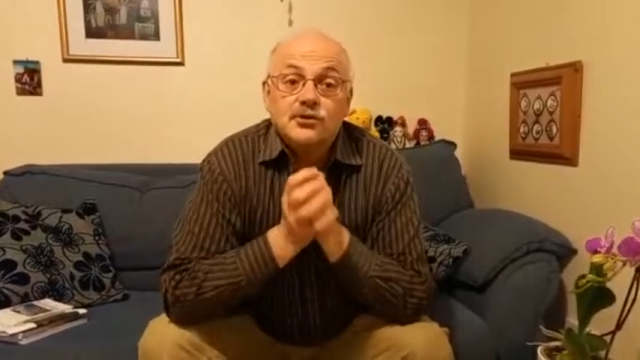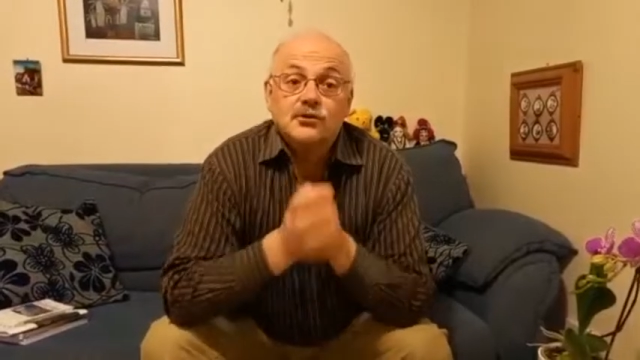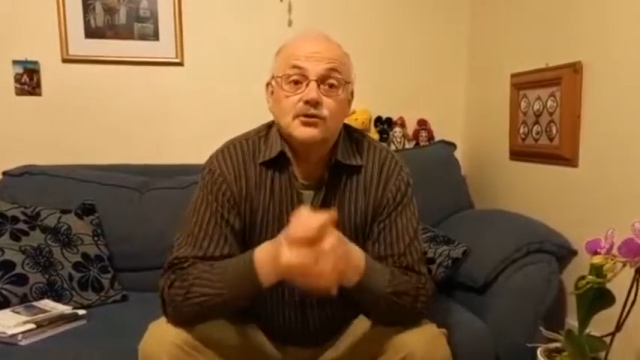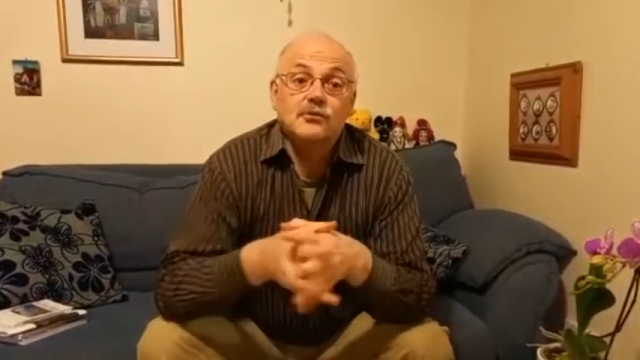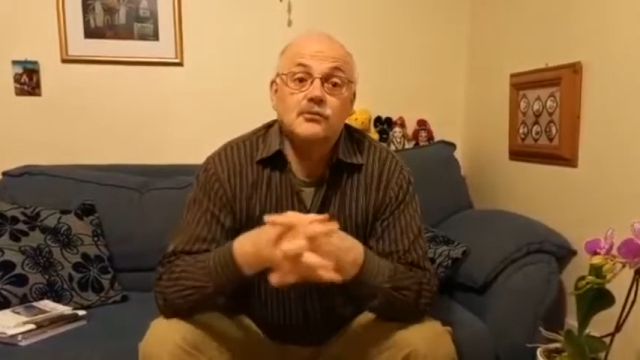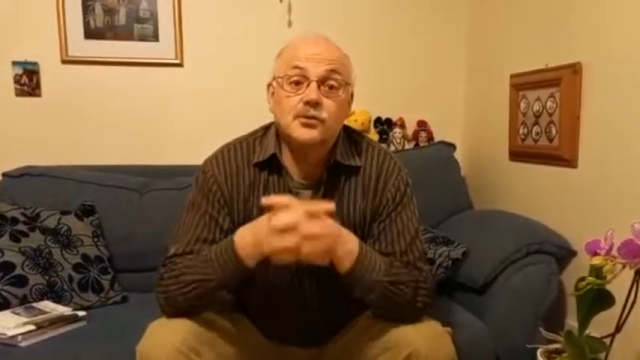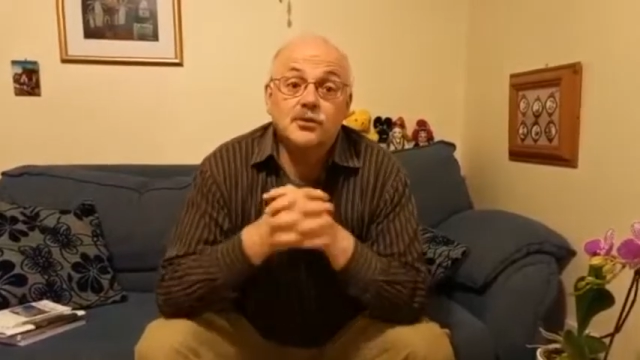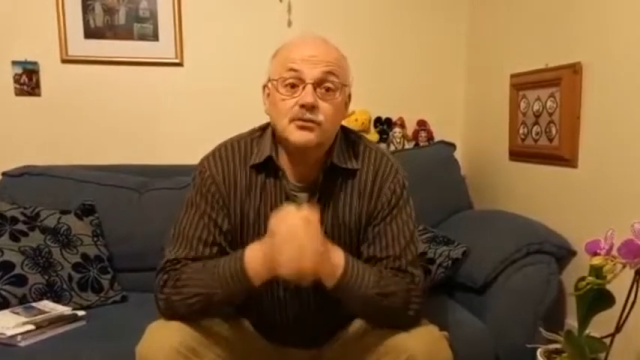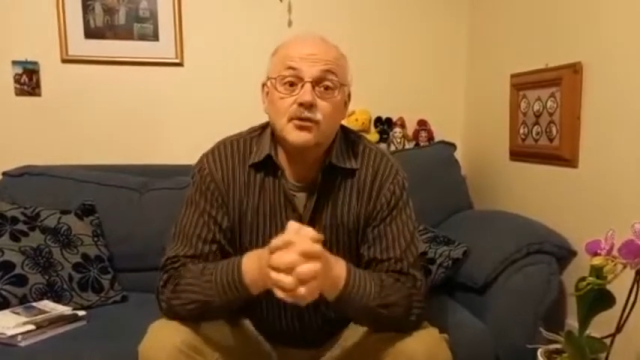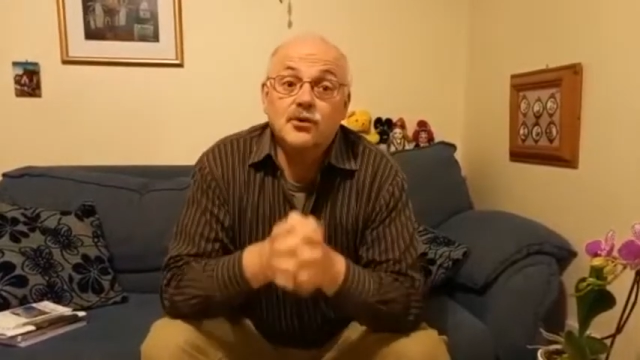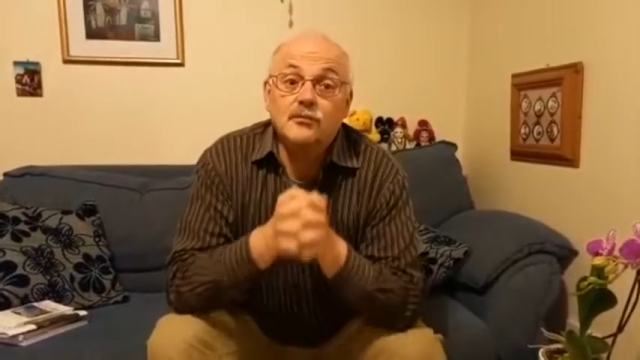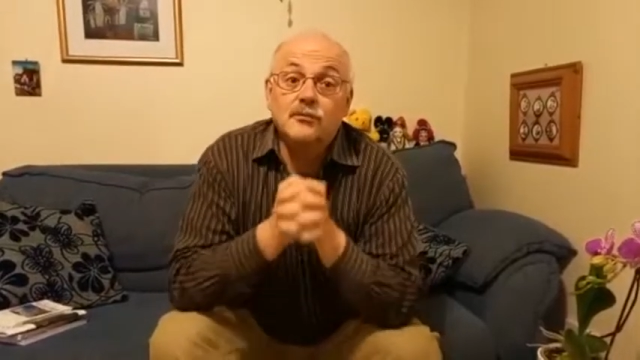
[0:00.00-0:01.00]
to
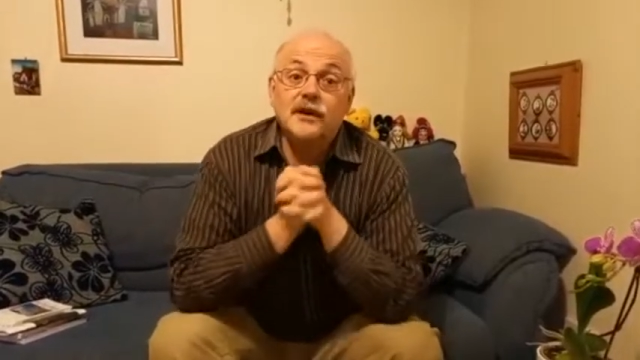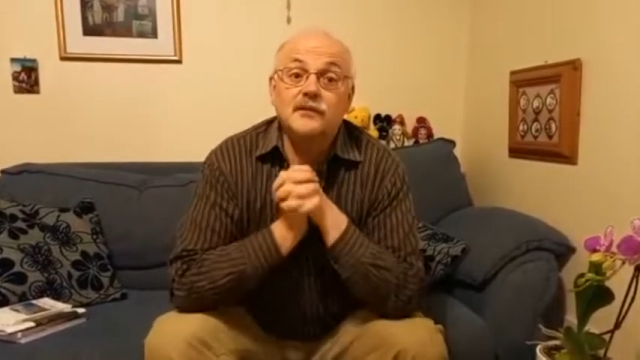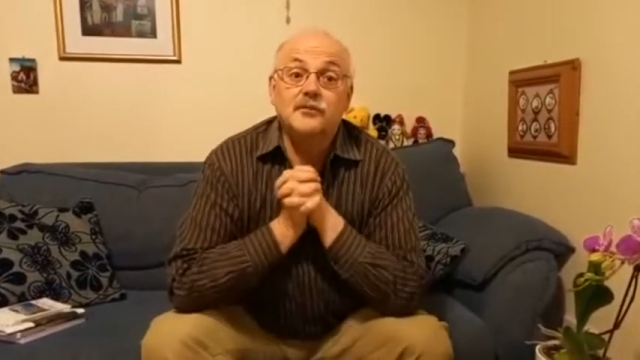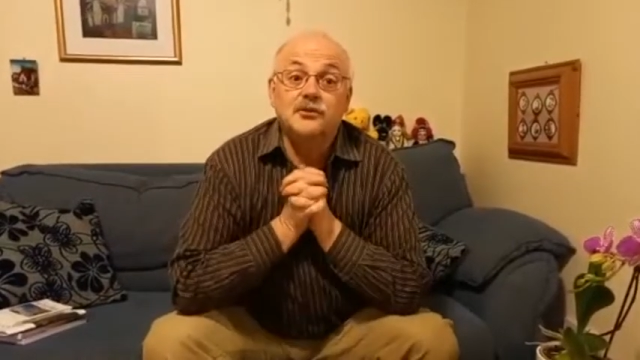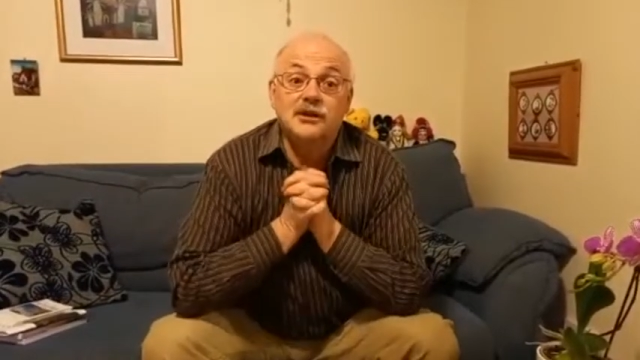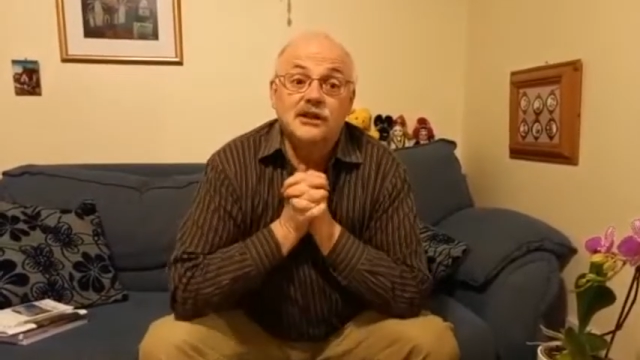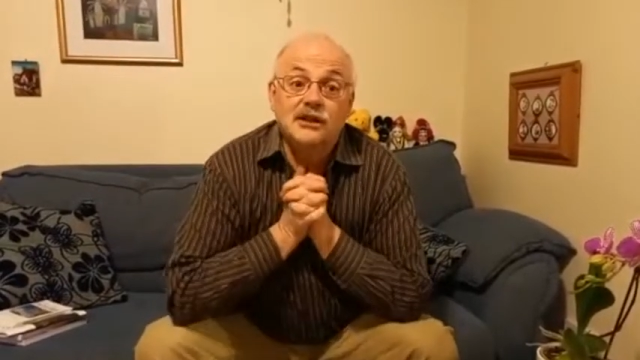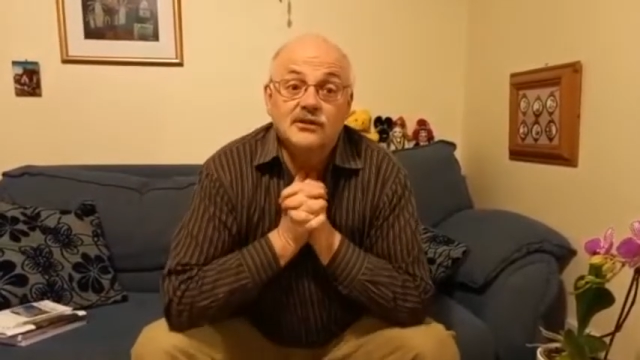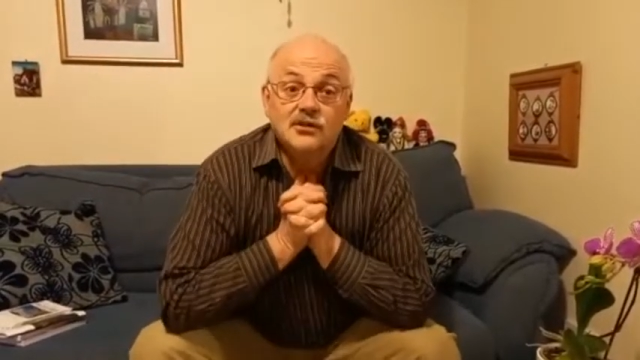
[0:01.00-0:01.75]
promote Bible reading,